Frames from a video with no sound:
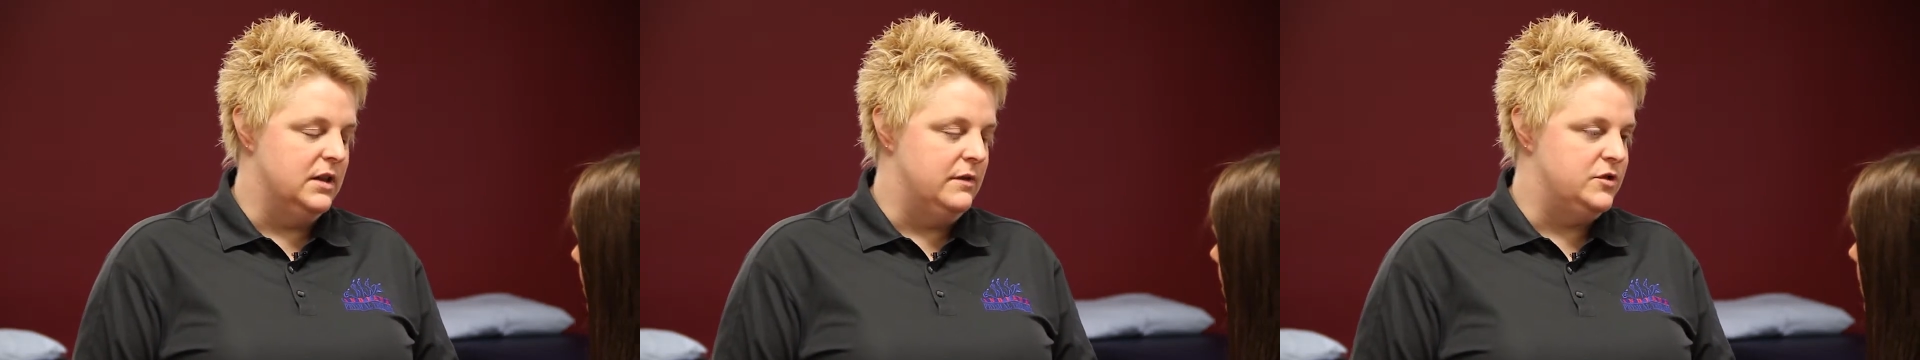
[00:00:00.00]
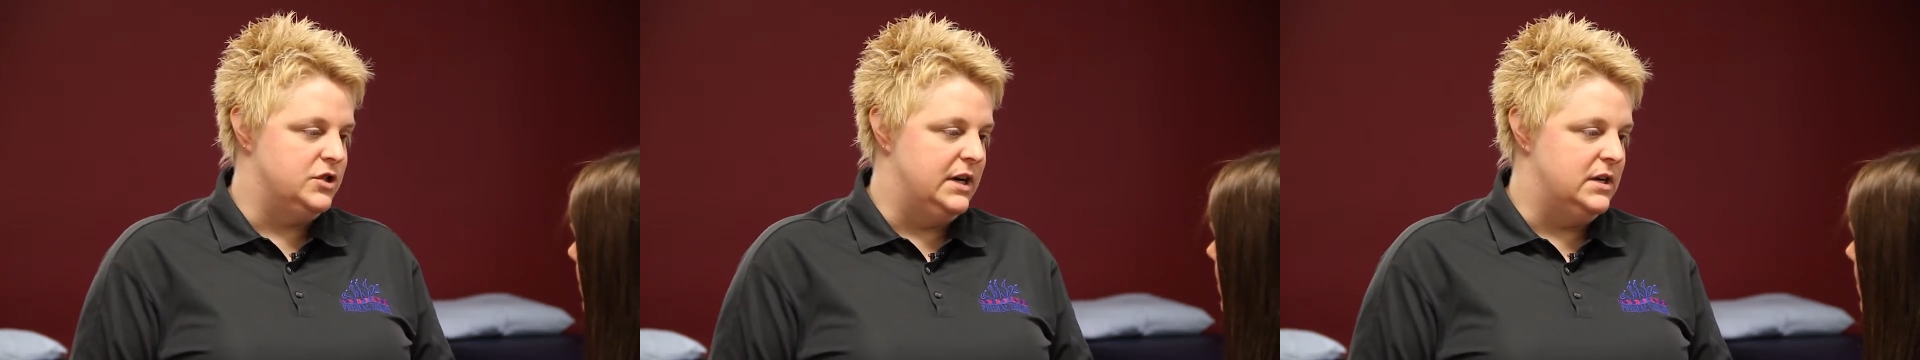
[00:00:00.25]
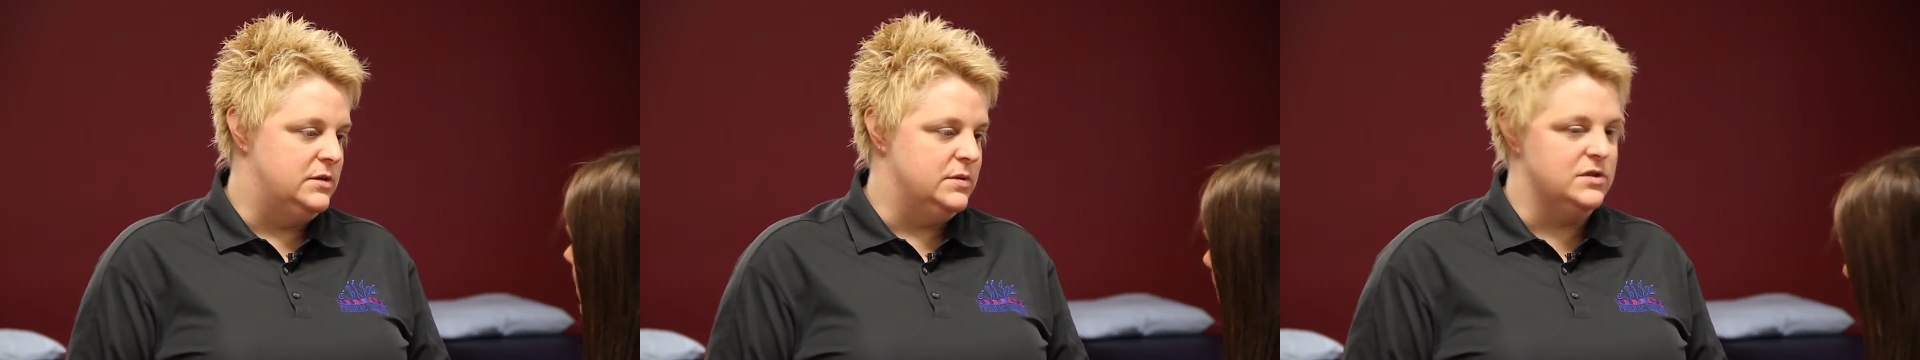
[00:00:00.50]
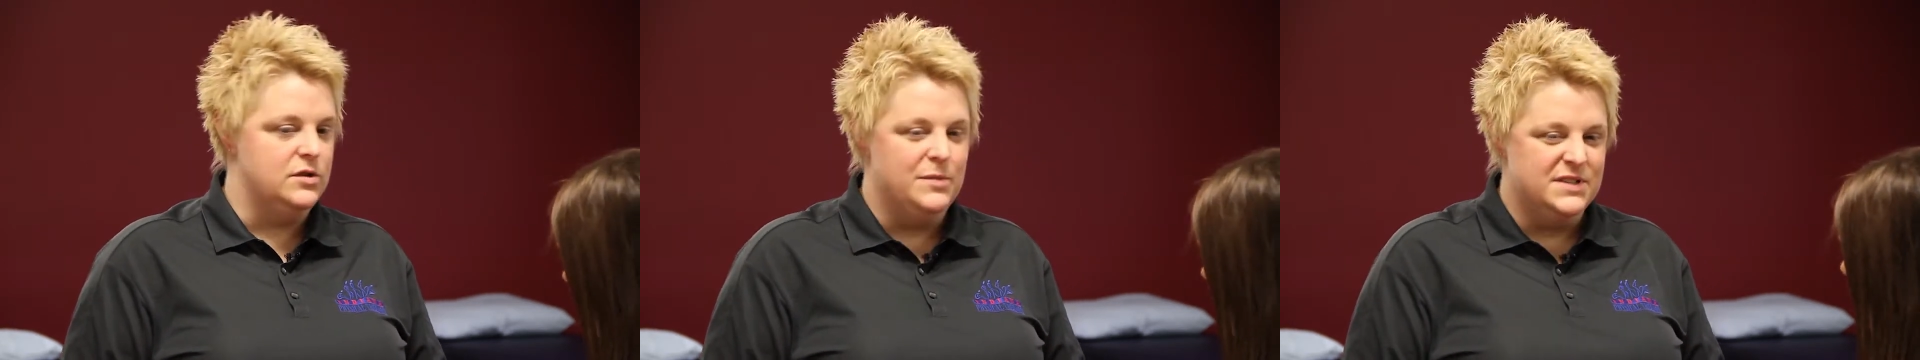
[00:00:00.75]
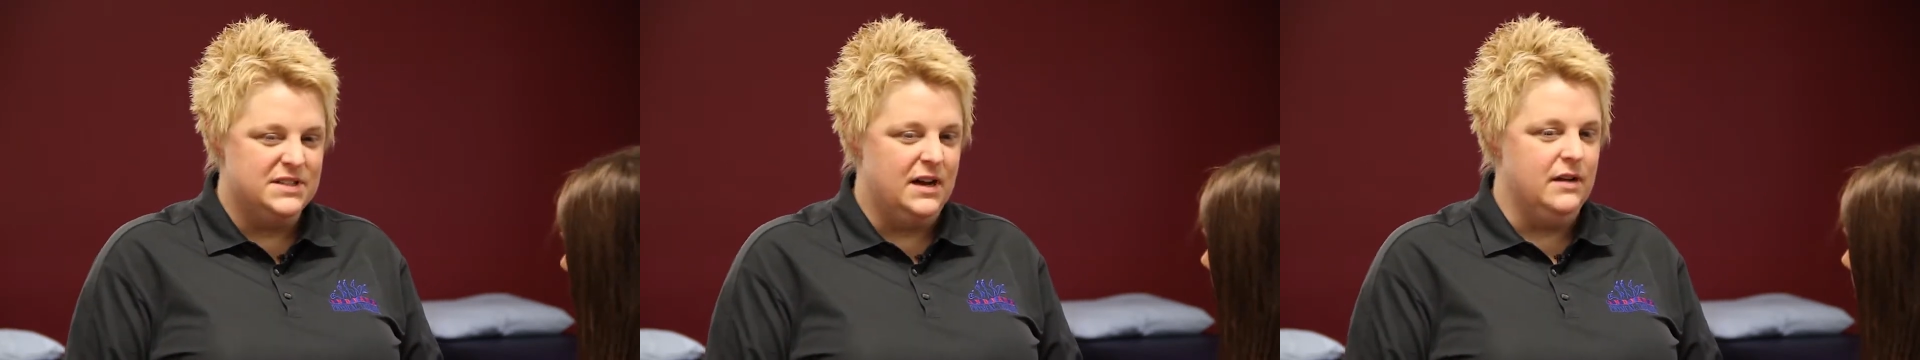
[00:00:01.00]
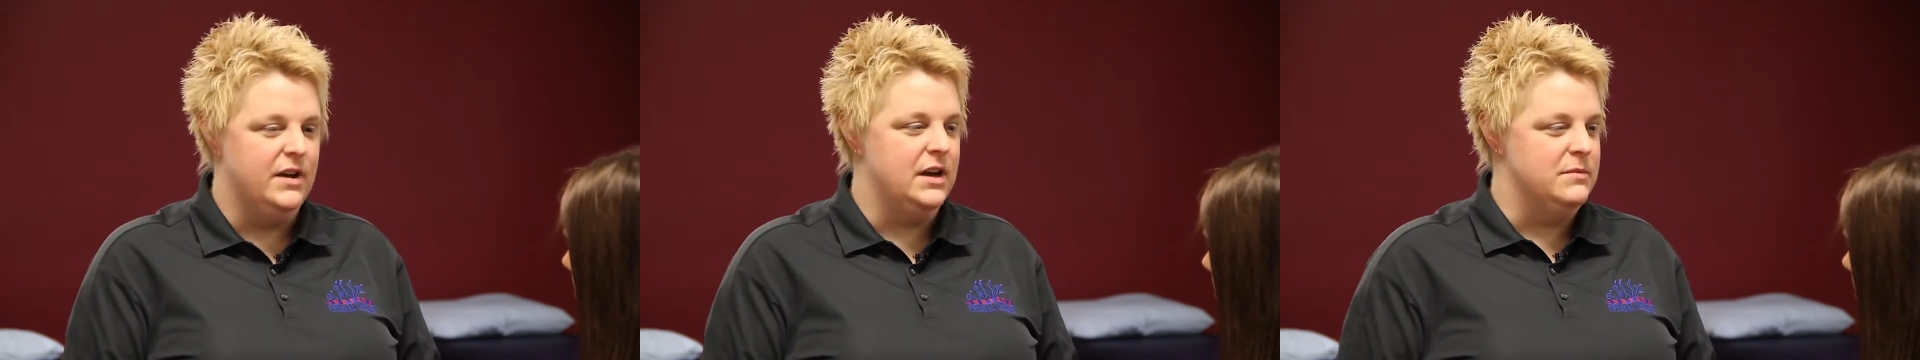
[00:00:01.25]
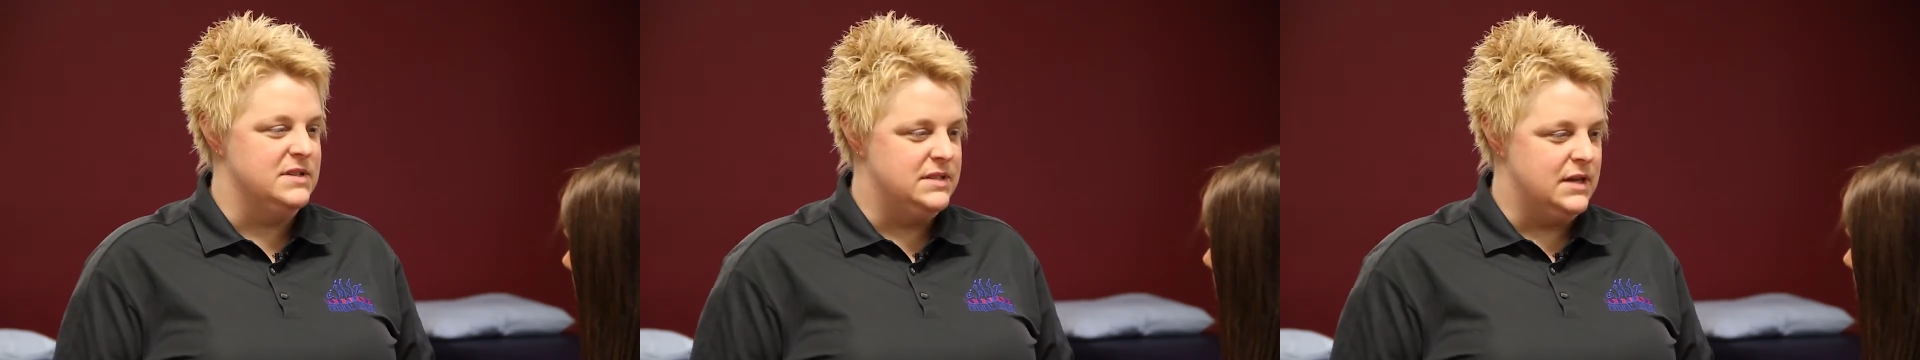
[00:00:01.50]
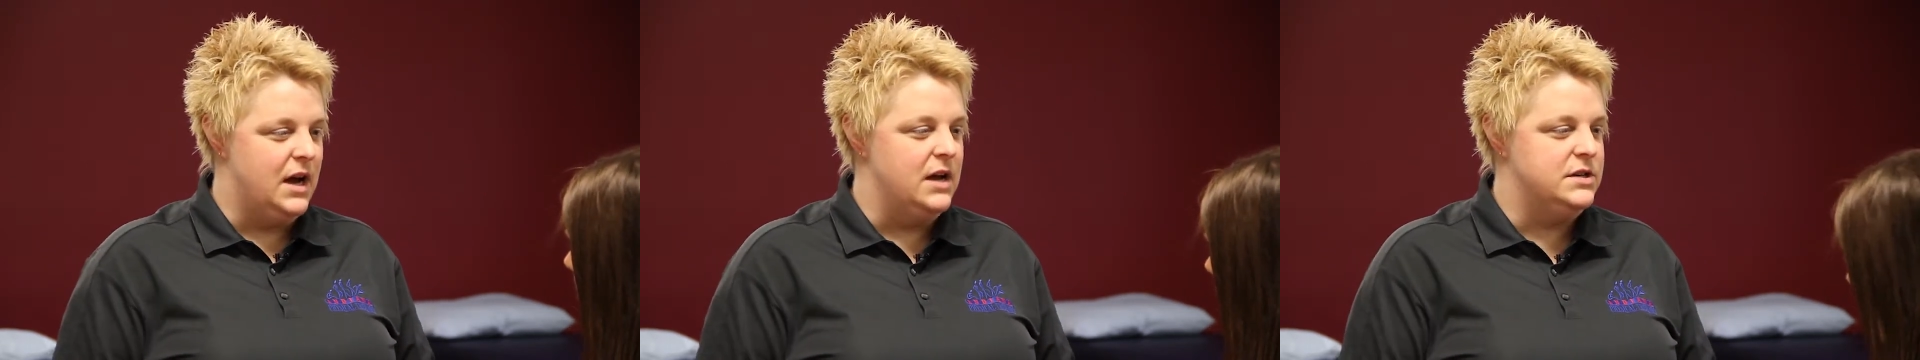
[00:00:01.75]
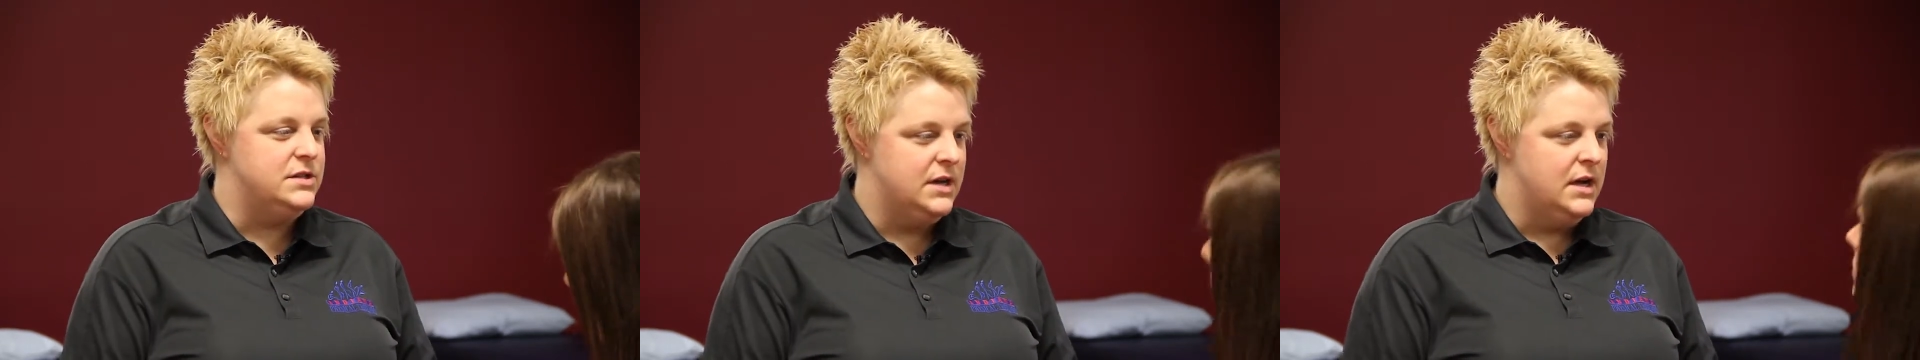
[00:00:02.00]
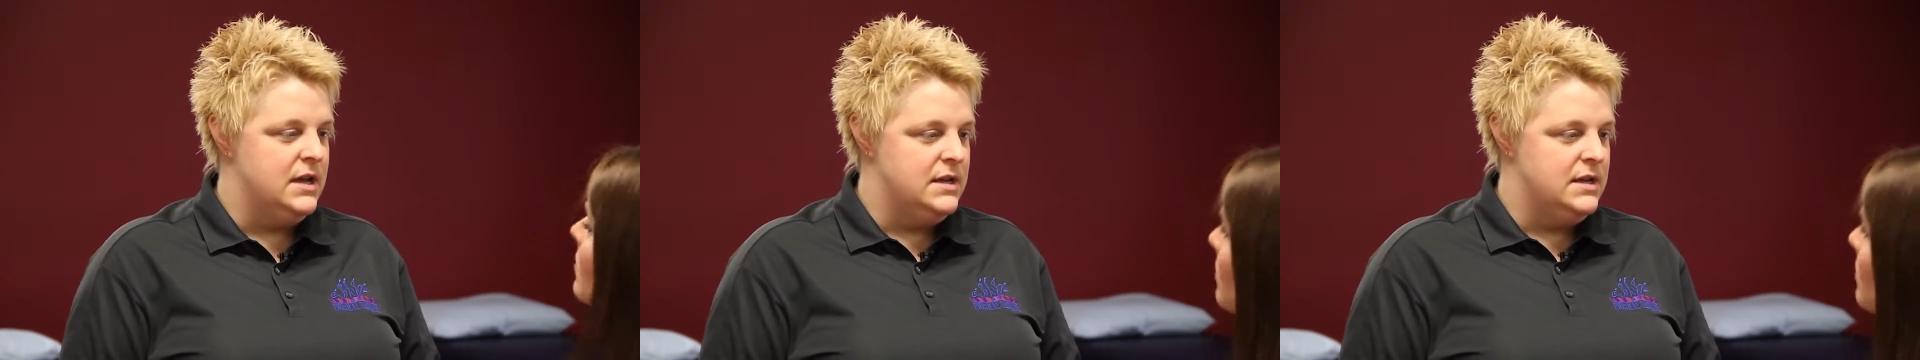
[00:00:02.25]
lymph drainage, which is almost kind of like a massage